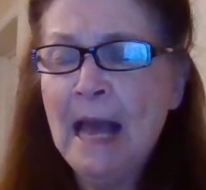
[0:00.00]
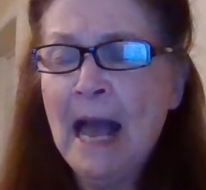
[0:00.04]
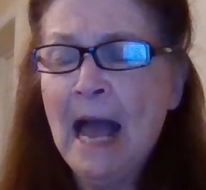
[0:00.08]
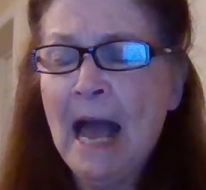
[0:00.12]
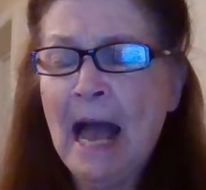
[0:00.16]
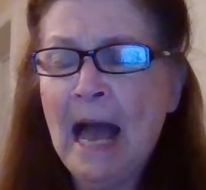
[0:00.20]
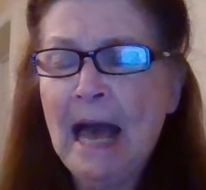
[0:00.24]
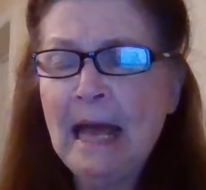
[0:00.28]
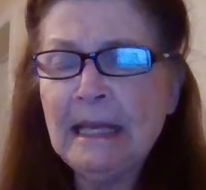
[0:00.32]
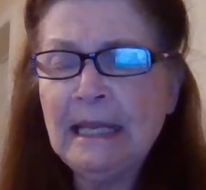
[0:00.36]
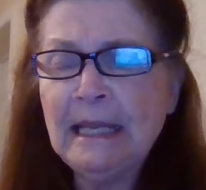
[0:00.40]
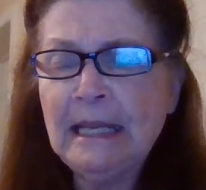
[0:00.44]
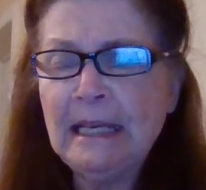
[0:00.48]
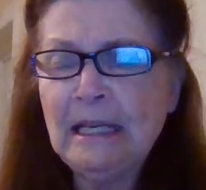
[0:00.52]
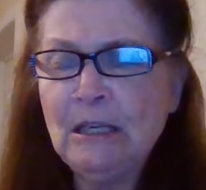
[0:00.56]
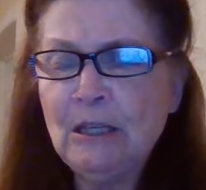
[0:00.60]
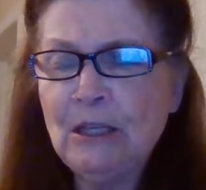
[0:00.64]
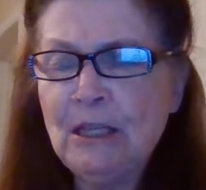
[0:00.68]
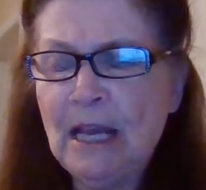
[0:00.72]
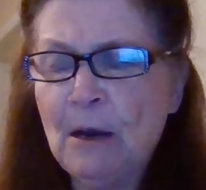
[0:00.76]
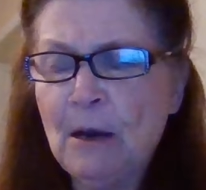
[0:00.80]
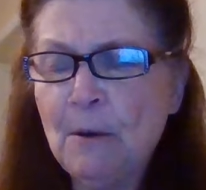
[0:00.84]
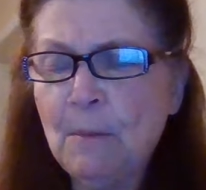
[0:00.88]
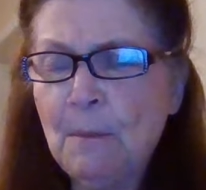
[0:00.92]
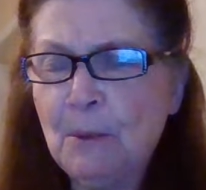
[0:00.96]

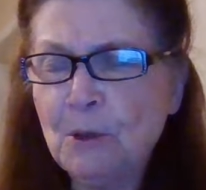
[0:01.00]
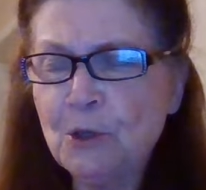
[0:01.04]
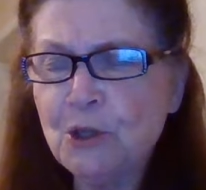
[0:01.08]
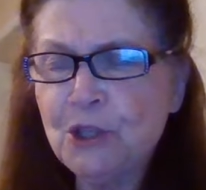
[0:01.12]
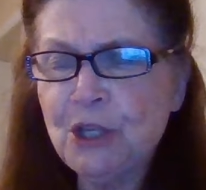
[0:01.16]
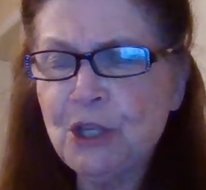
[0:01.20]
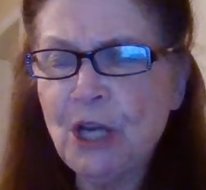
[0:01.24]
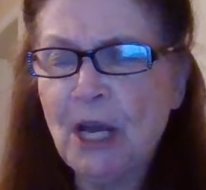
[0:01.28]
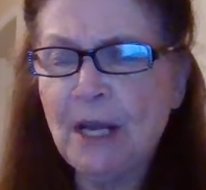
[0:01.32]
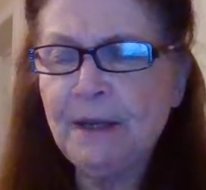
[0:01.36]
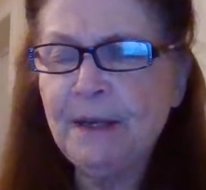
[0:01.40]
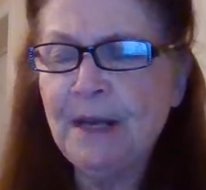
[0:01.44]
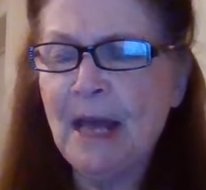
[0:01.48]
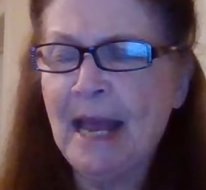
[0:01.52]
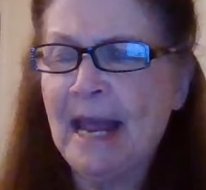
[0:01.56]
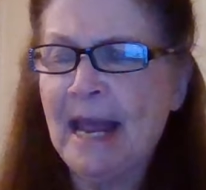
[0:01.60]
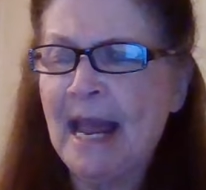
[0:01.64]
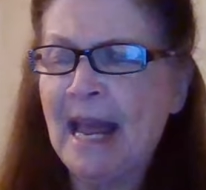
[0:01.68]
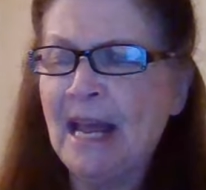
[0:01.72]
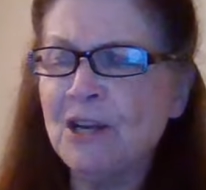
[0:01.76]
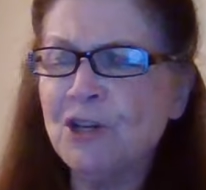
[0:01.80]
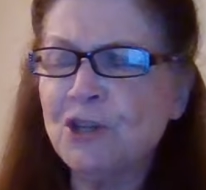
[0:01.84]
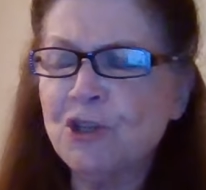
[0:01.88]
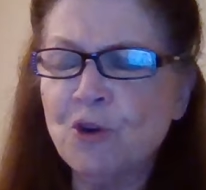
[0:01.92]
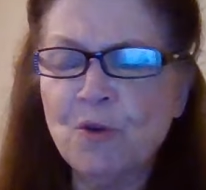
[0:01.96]
Hallelujah, Moshundai.
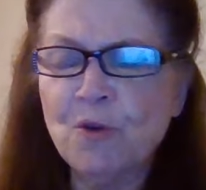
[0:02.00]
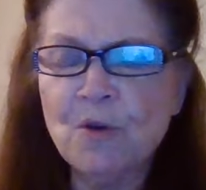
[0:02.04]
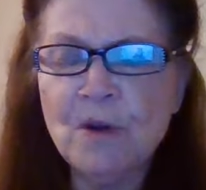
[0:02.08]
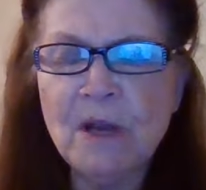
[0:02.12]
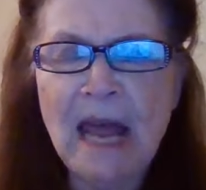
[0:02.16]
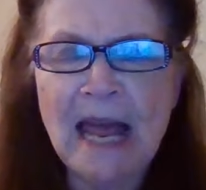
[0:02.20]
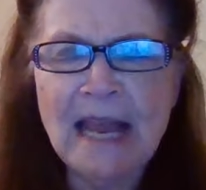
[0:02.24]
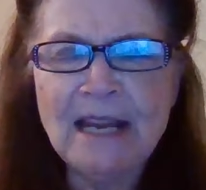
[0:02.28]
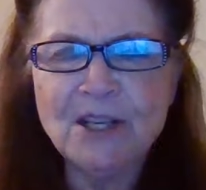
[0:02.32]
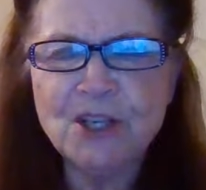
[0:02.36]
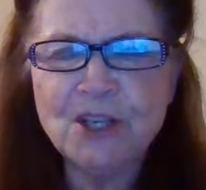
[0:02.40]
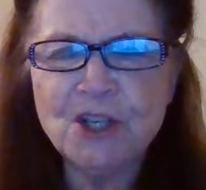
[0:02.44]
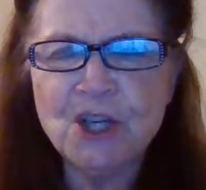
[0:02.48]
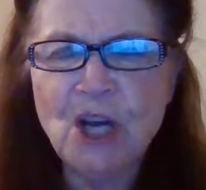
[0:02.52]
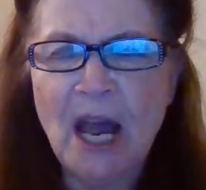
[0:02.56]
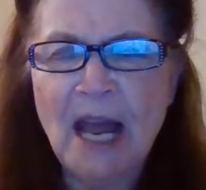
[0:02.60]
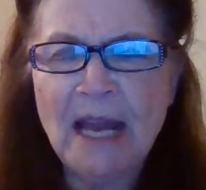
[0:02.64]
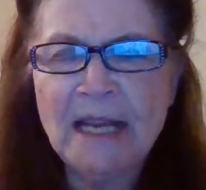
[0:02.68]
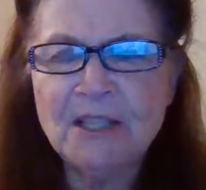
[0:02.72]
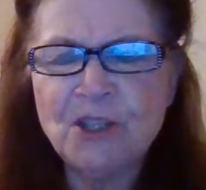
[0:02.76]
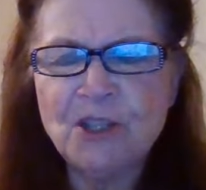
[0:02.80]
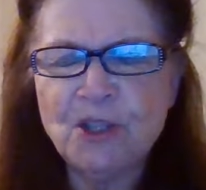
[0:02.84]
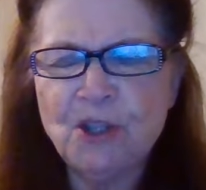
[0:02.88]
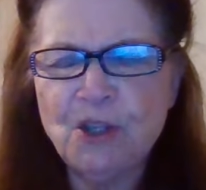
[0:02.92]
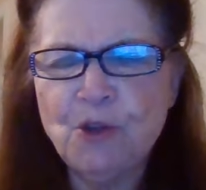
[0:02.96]
As your light
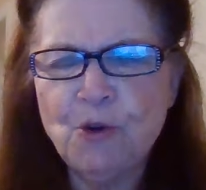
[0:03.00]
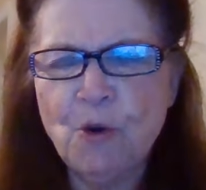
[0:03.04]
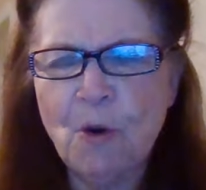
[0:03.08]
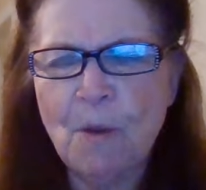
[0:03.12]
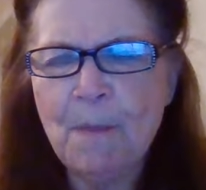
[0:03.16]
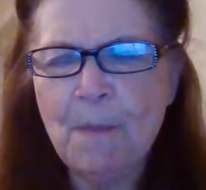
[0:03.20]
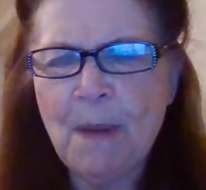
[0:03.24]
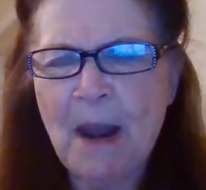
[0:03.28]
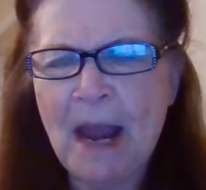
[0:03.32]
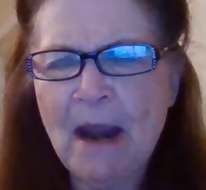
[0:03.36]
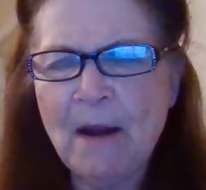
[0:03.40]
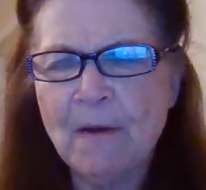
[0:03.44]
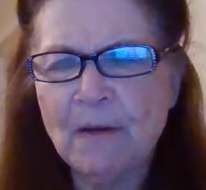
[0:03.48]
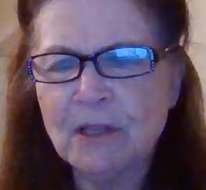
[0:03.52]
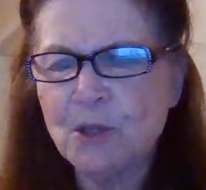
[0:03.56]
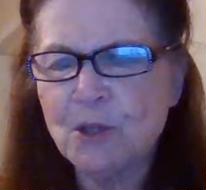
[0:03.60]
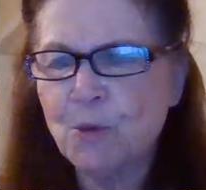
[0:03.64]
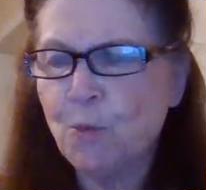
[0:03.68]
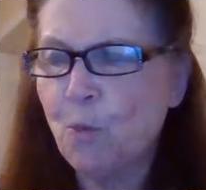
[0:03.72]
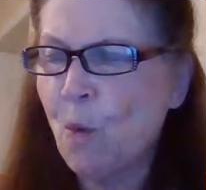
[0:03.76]
shines to your parents,